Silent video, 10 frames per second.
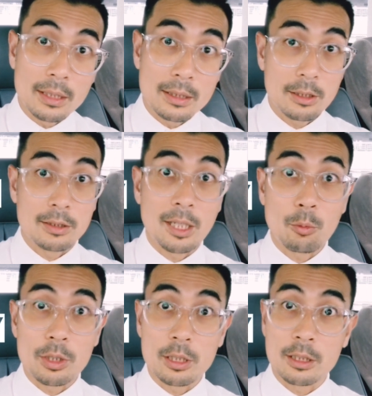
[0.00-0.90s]
such as
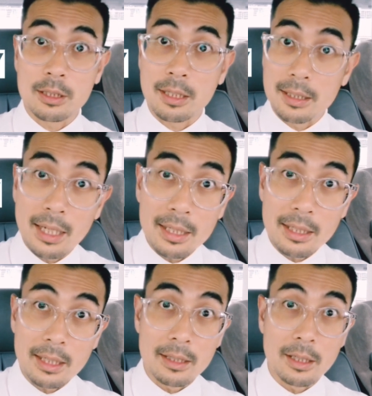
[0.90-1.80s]
that which is
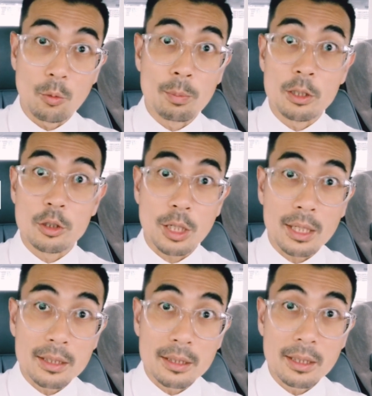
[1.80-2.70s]
contained in the Women's
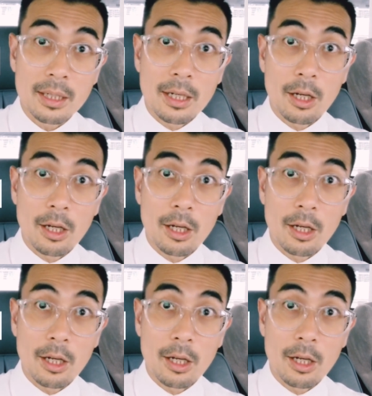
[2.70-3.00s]
Charter